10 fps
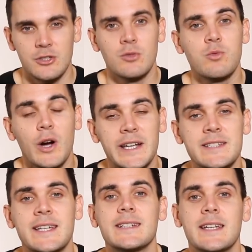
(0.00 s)
your riding
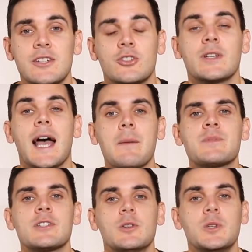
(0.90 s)
technique should
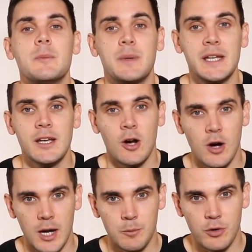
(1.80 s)
absolutely be a
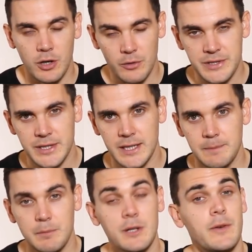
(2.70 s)
high priority,
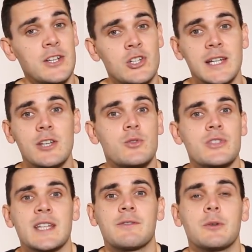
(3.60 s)
but eventually you
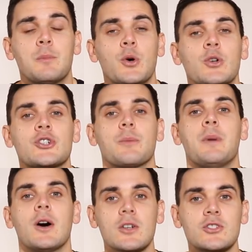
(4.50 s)
just have to push
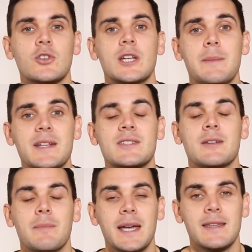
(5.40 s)
past your limits
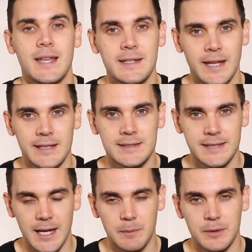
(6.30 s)
to make that next
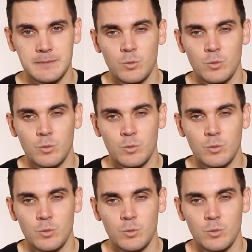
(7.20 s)
step.